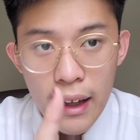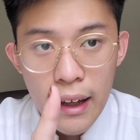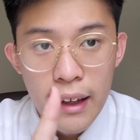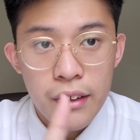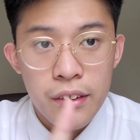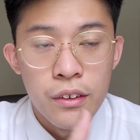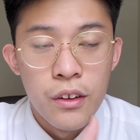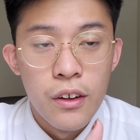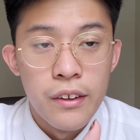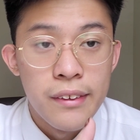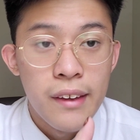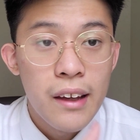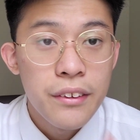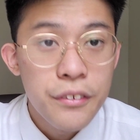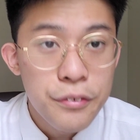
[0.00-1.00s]
And
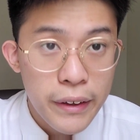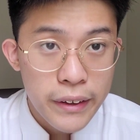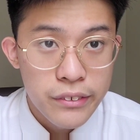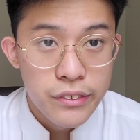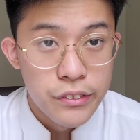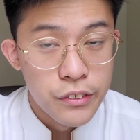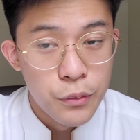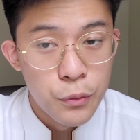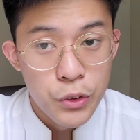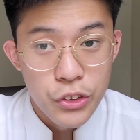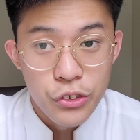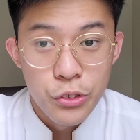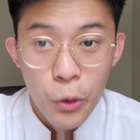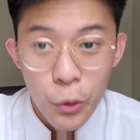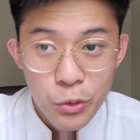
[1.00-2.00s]
another factor which
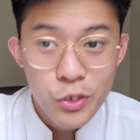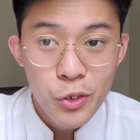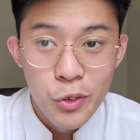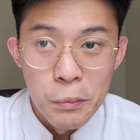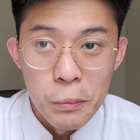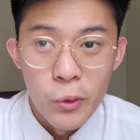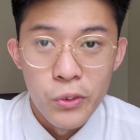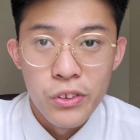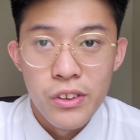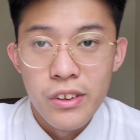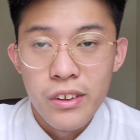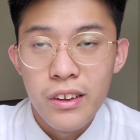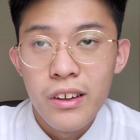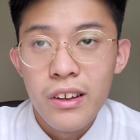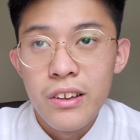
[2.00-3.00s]
is also
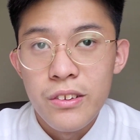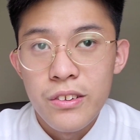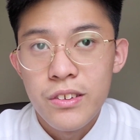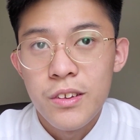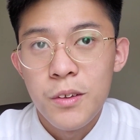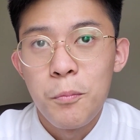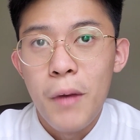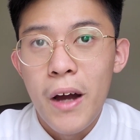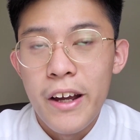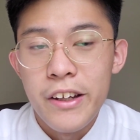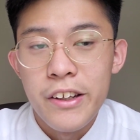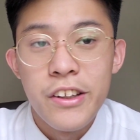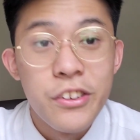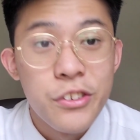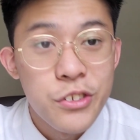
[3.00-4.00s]
important is my
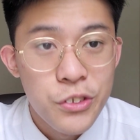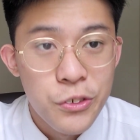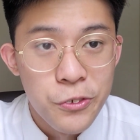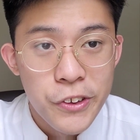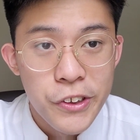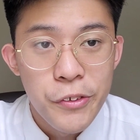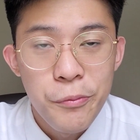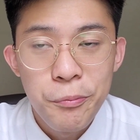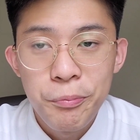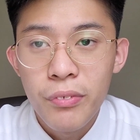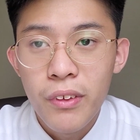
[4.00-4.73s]
history.